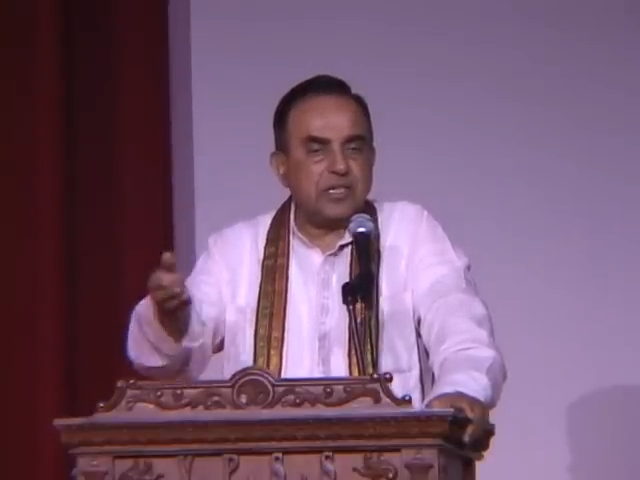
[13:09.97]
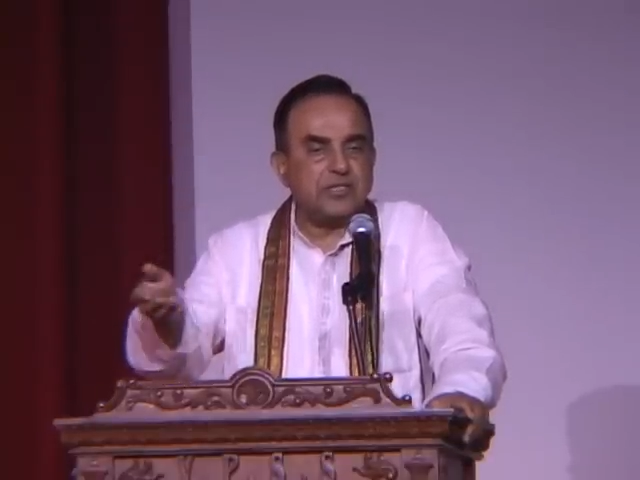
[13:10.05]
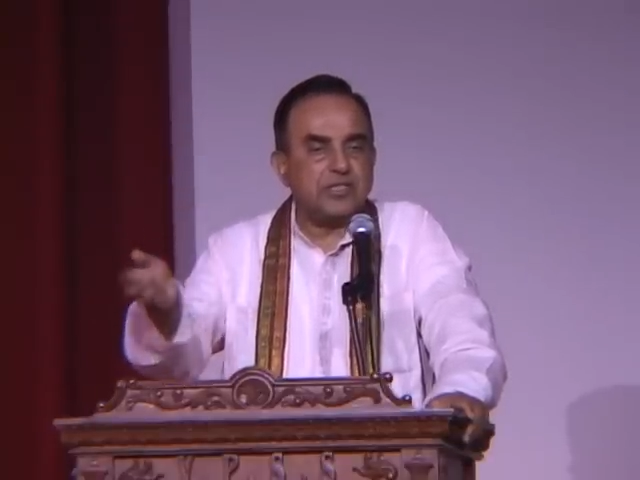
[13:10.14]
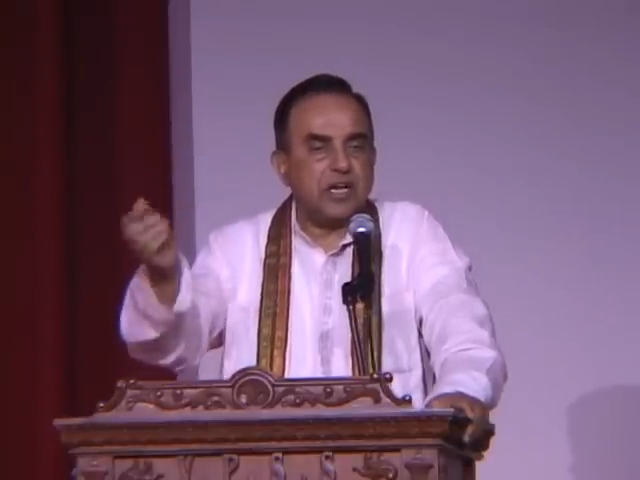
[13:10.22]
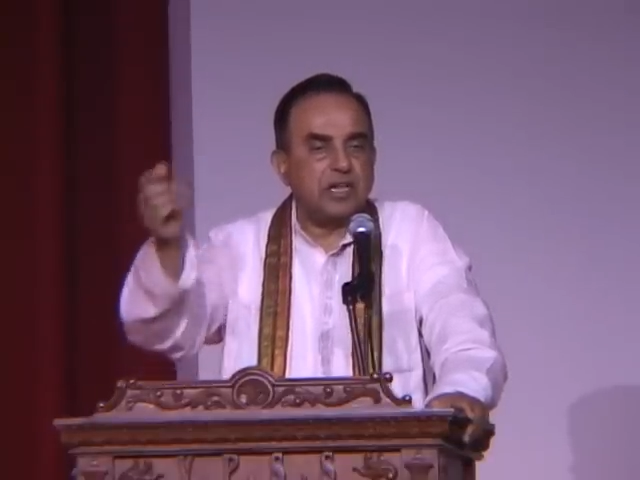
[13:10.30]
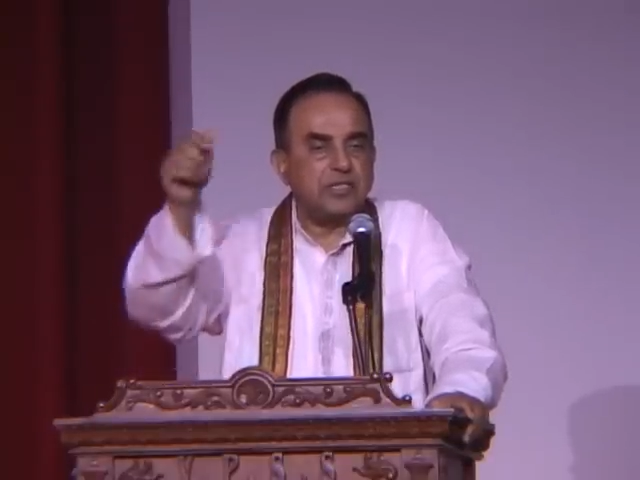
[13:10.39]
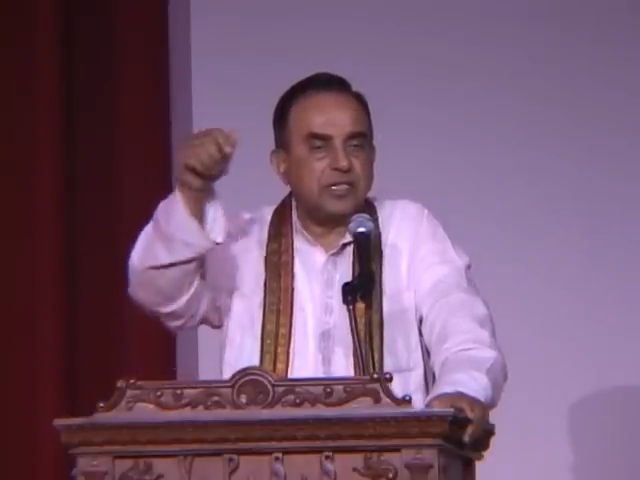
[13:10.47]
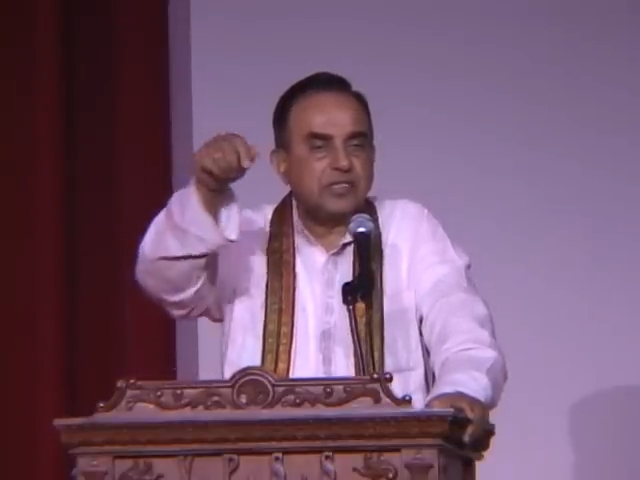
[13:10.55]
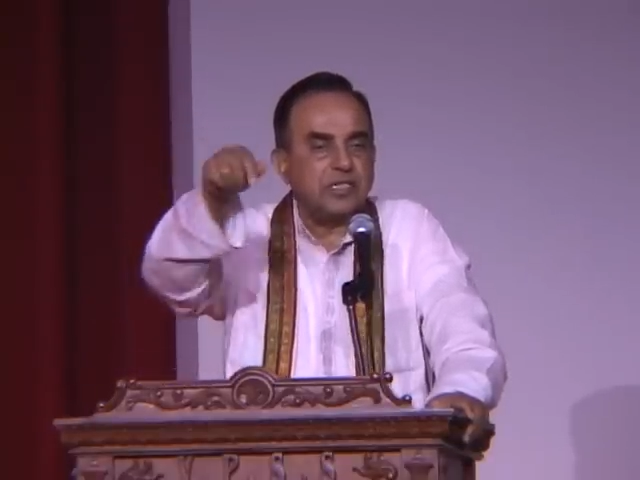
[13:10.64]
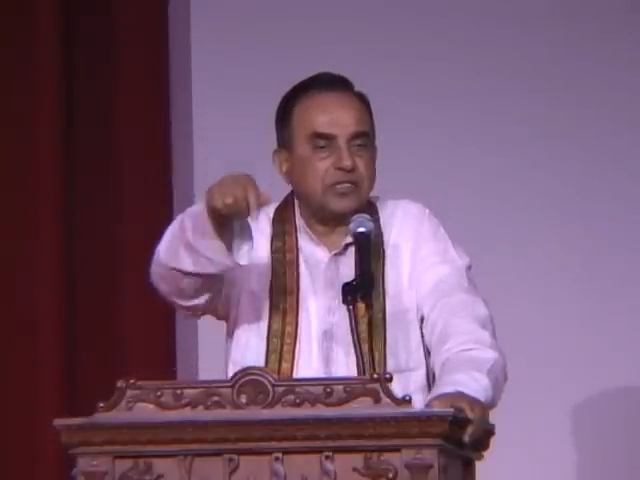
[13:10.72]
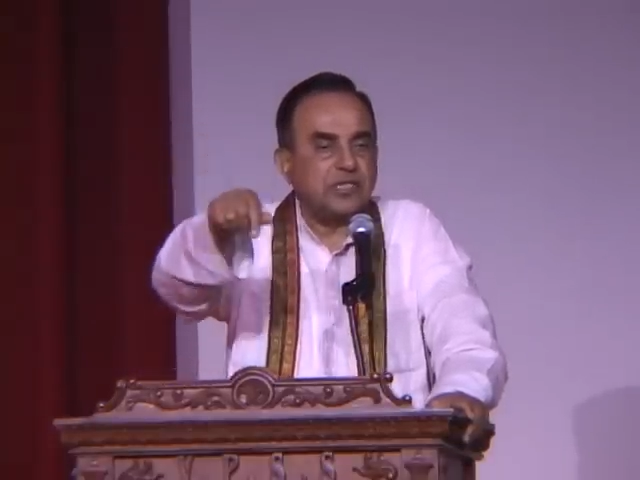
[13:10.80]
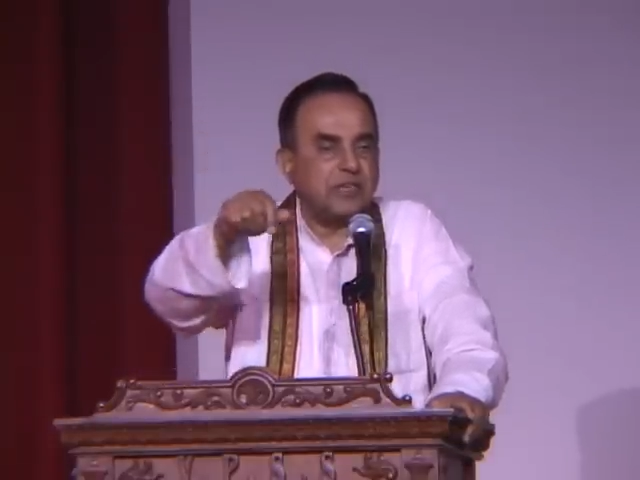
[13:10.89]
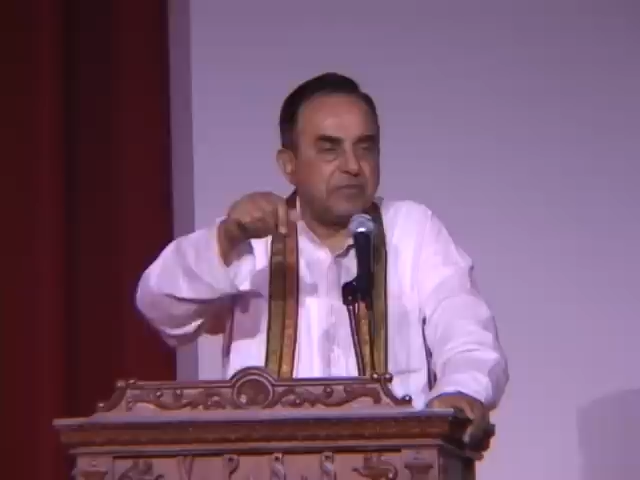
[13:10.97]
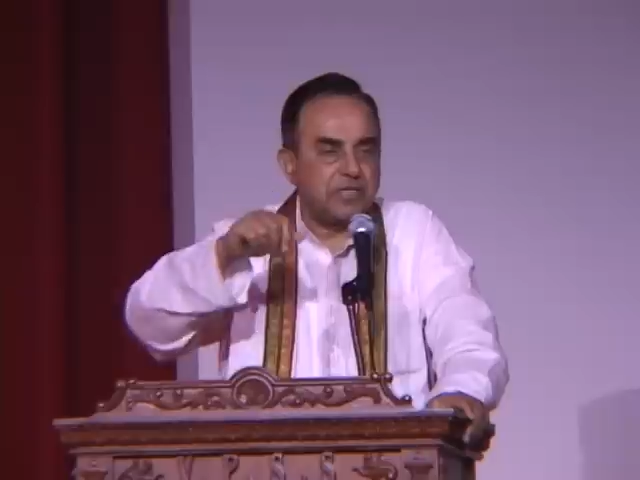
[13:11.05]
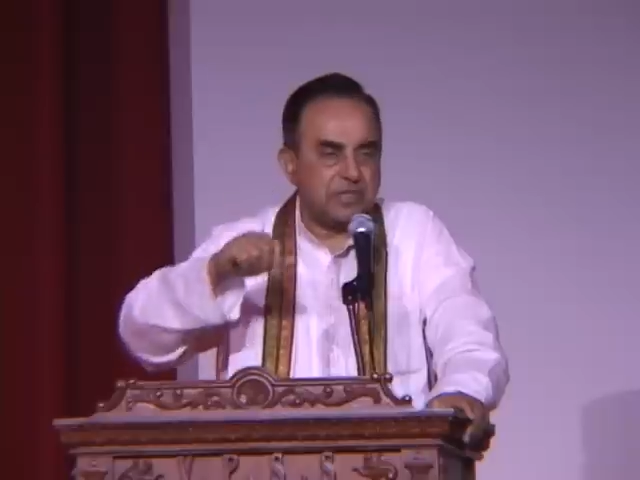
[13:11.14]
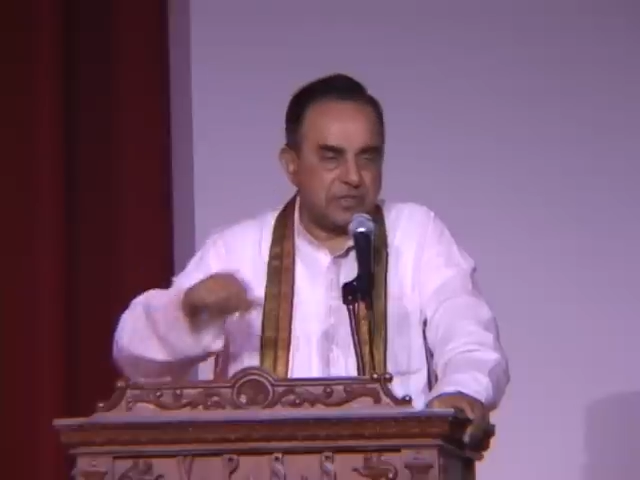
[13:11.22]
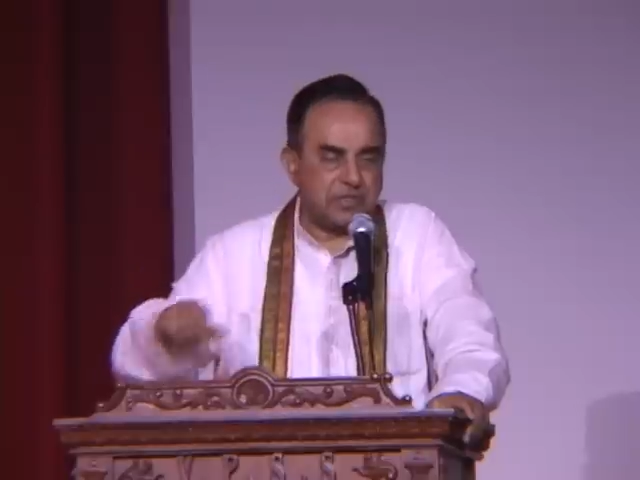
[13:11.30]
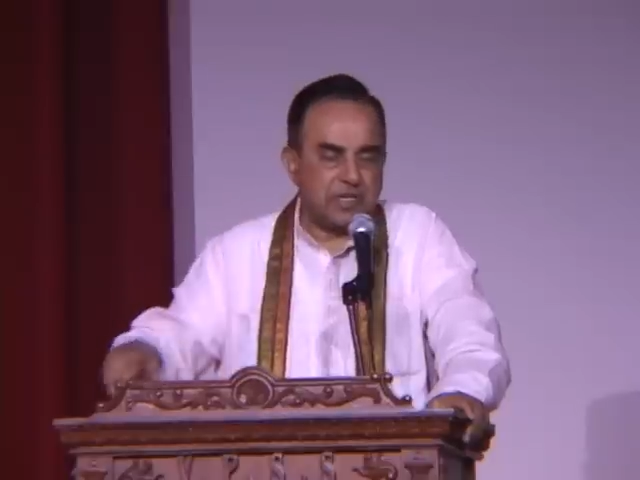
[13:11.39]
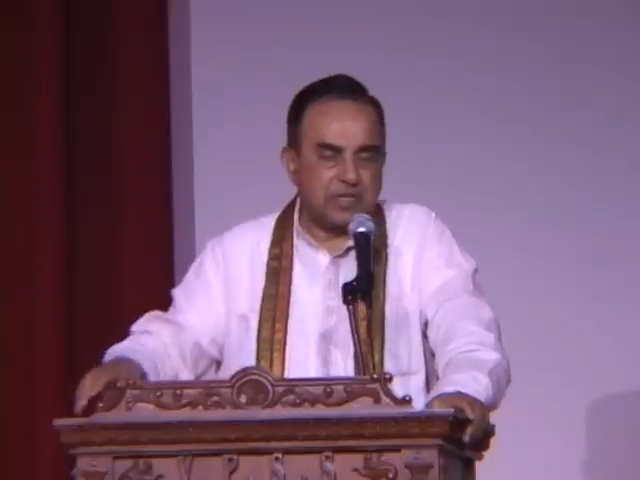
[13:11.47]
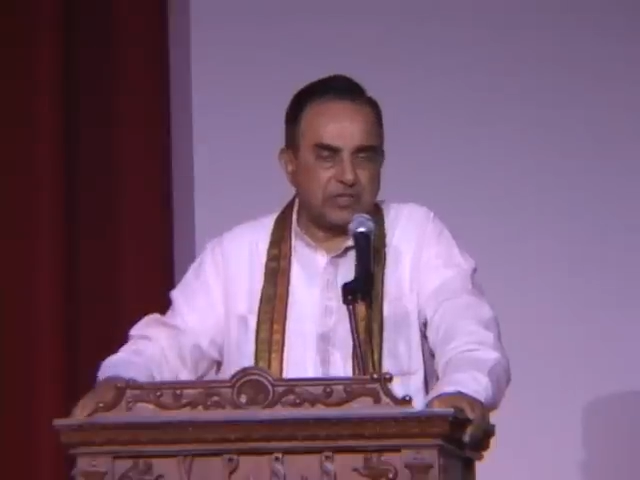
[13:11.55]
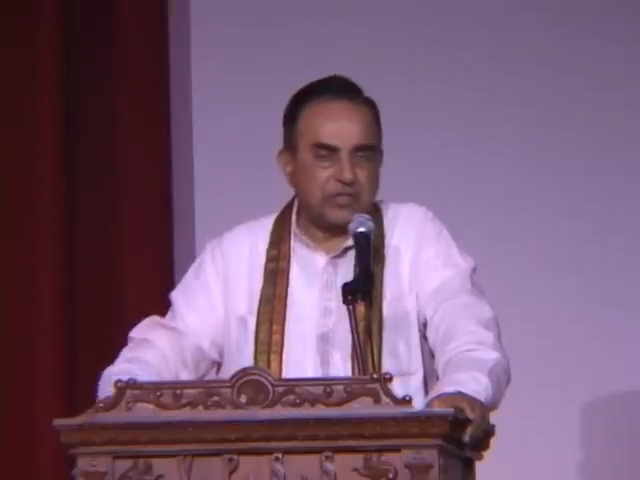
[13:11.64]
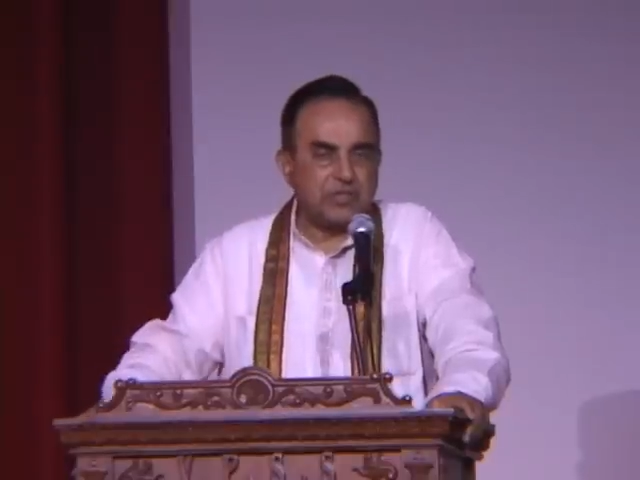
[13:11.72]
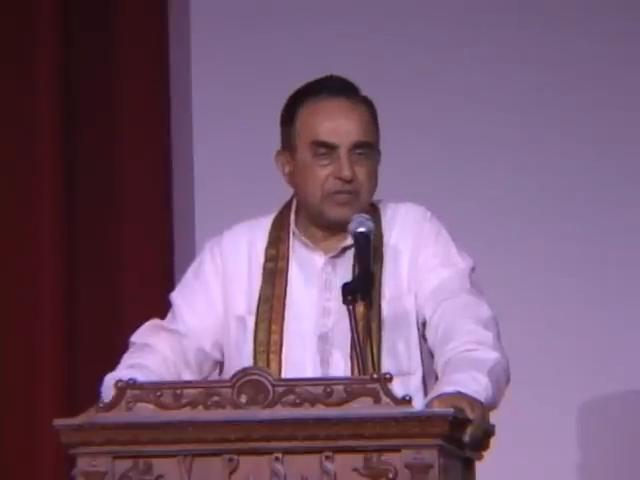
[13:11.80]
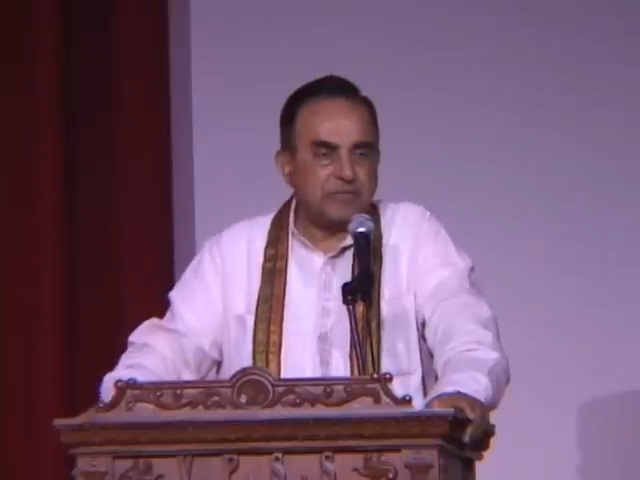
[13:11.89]
they charge us a service
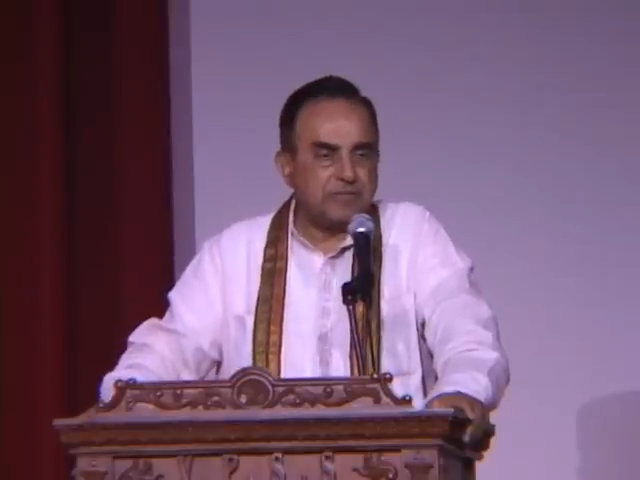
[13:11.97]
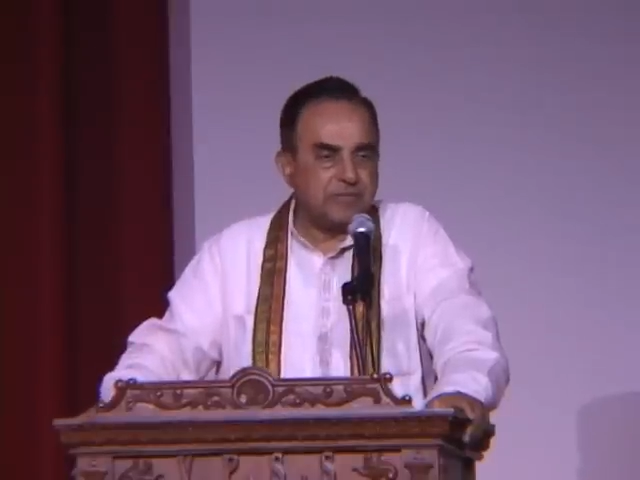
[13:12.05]
charge.